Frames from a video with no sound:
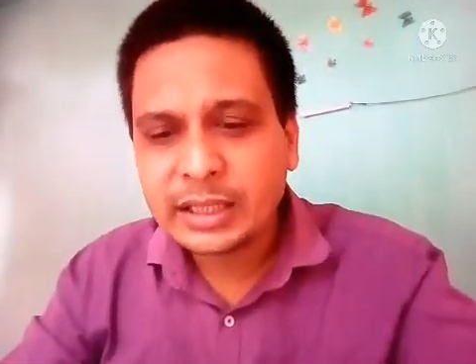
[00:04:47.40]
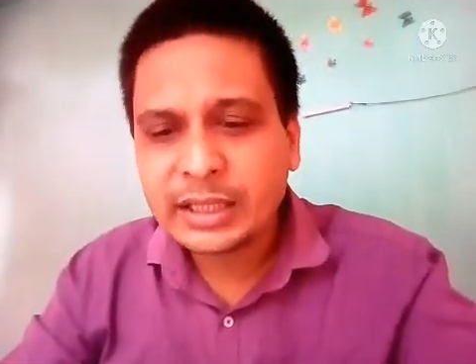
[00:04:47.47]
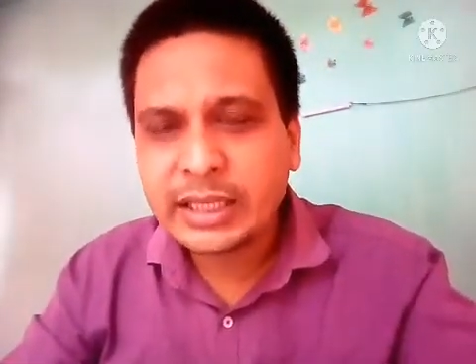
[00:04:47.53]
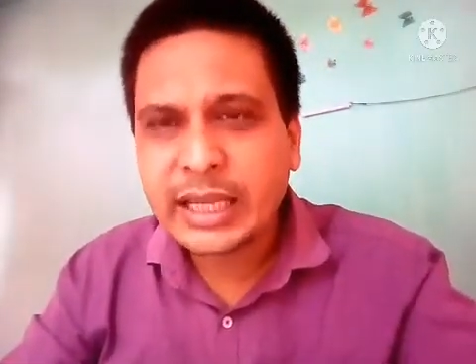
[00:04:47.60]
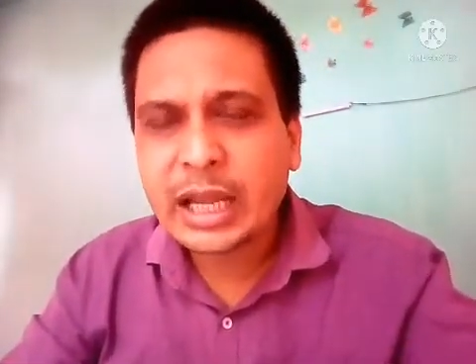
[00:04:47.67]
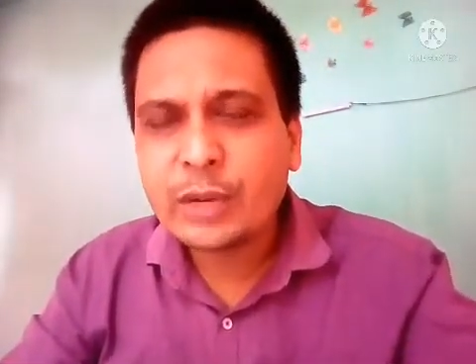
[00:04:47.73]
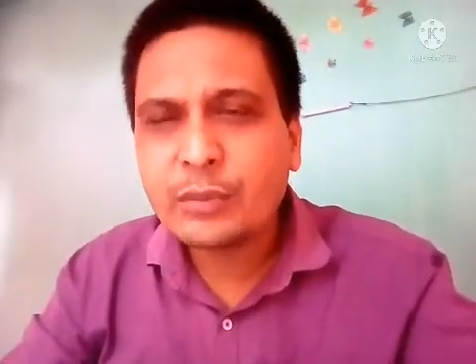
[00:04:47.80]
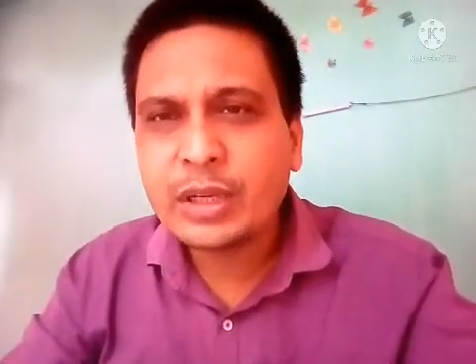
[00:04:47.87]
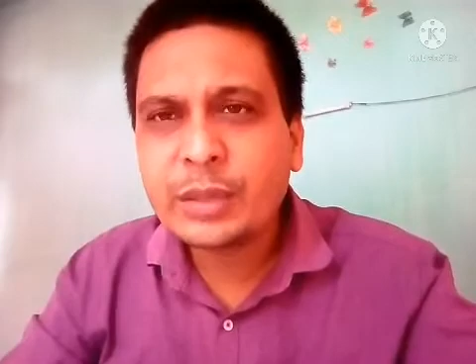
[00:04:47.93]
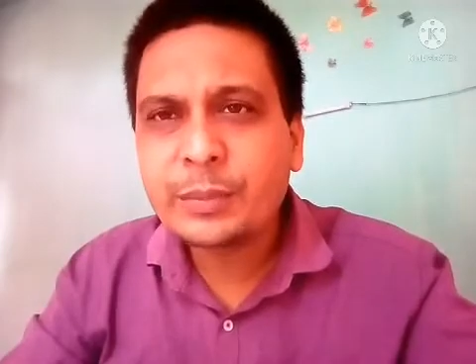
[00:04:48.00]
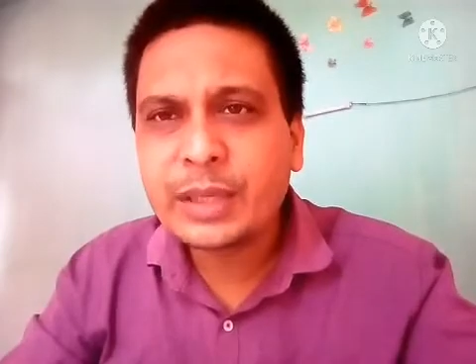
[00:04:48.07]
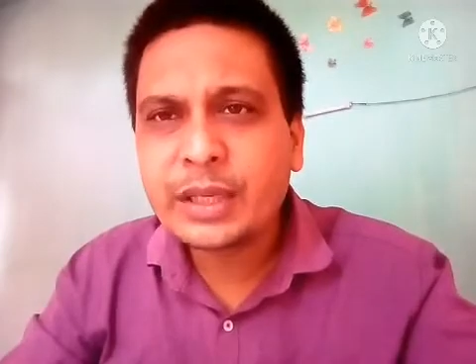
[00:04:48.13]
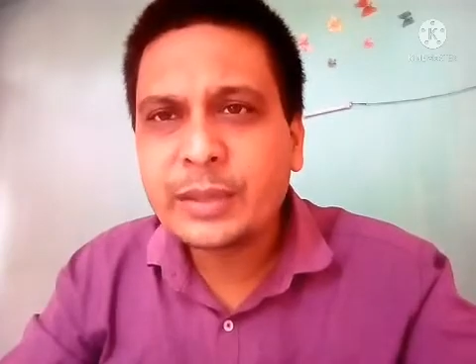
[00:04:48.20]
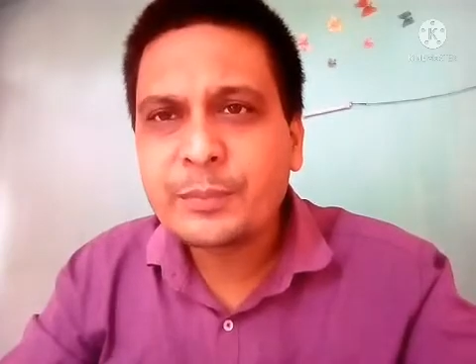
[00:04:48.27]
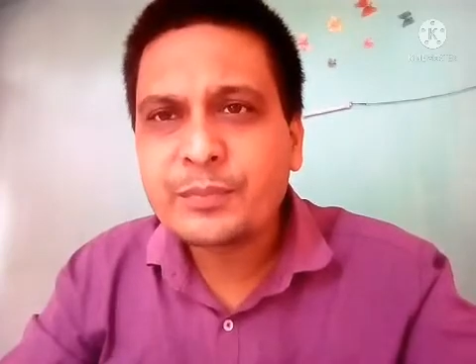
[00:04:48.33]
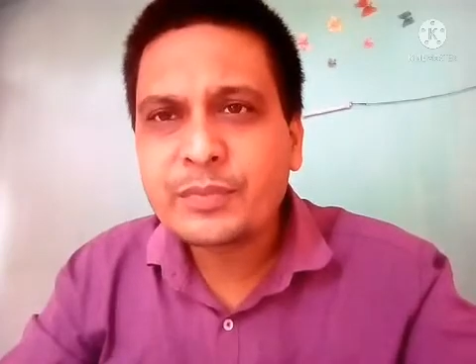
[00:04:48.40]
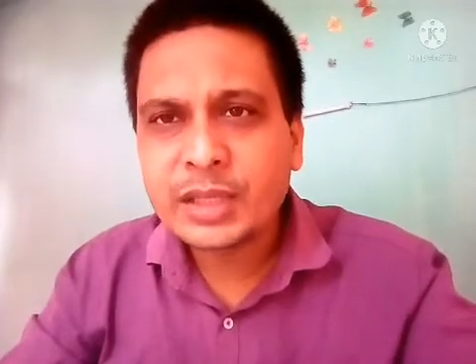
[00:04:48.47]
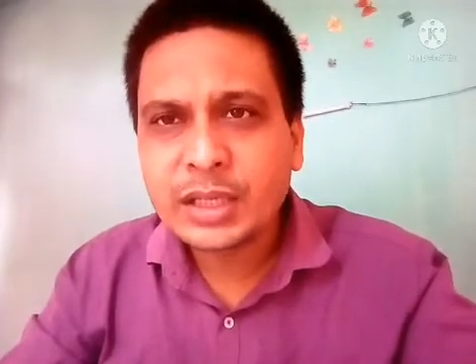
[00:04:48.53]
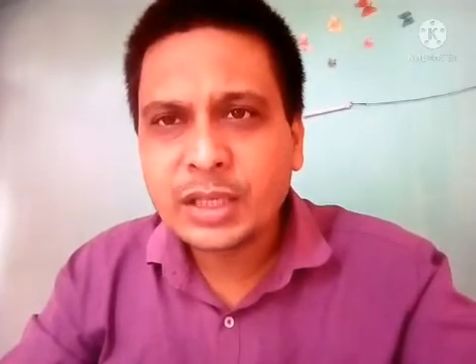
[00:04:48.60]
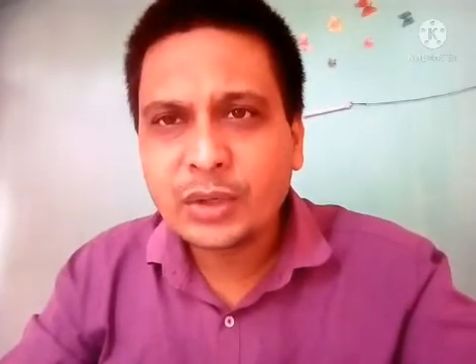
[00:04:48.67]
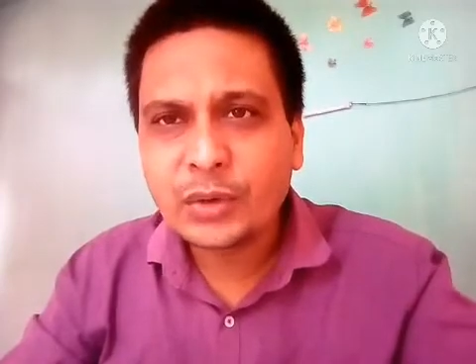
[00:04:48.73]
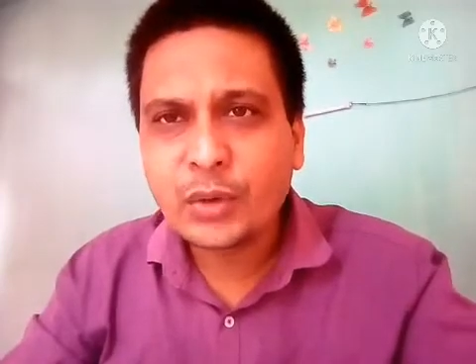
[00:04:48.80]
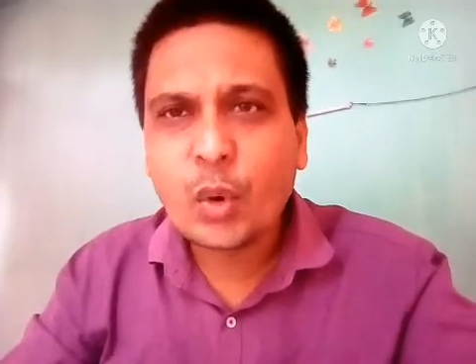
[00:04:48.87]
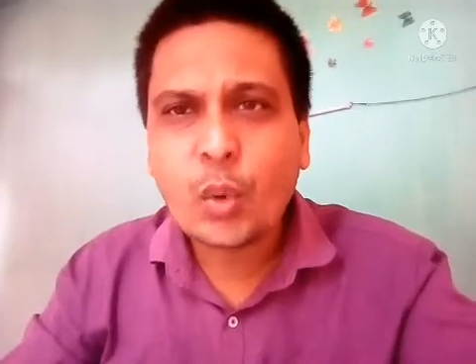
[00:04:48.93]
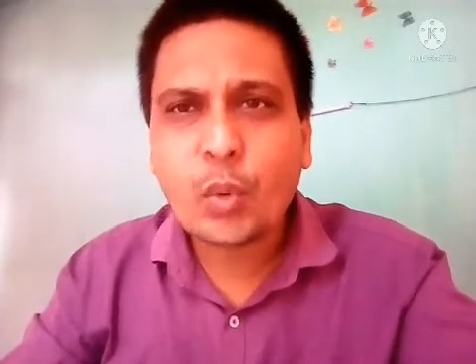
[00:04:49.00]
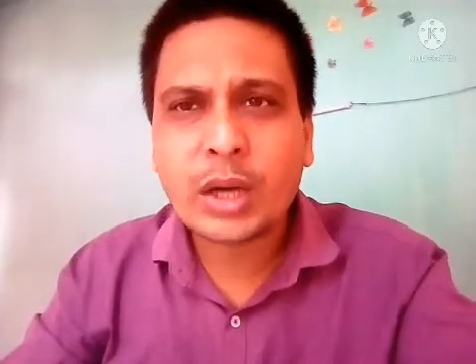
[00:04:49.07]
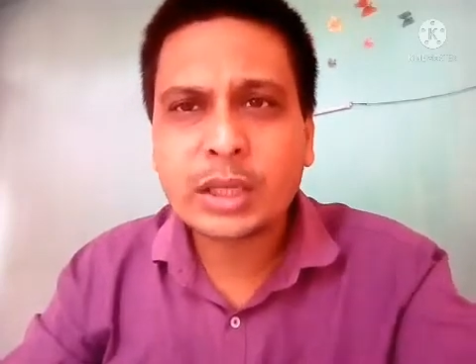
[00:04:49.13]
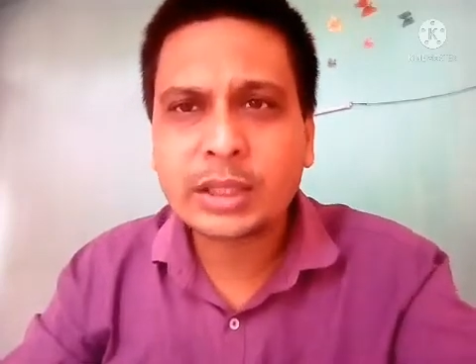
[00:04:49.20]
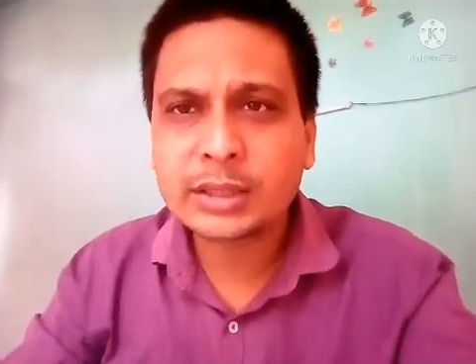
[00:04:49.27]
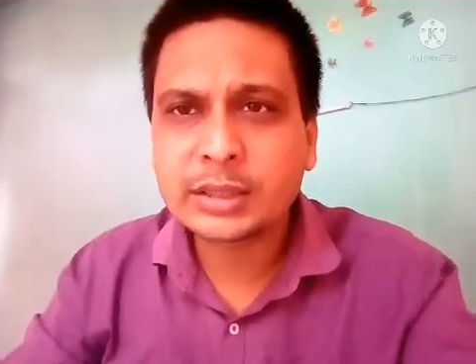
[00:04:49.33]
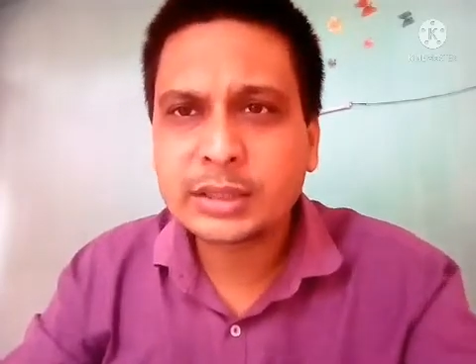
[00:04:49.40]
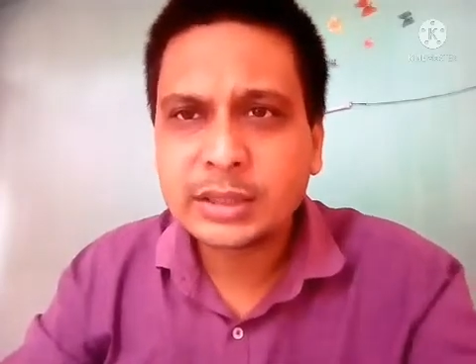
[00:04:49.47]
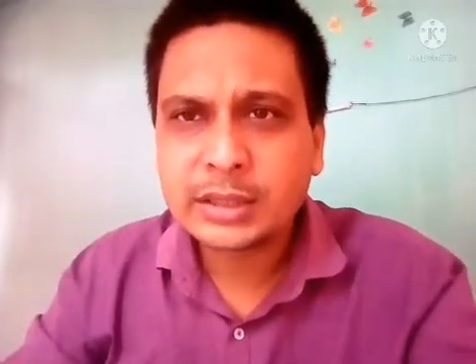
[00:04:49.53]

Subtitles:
There will be no water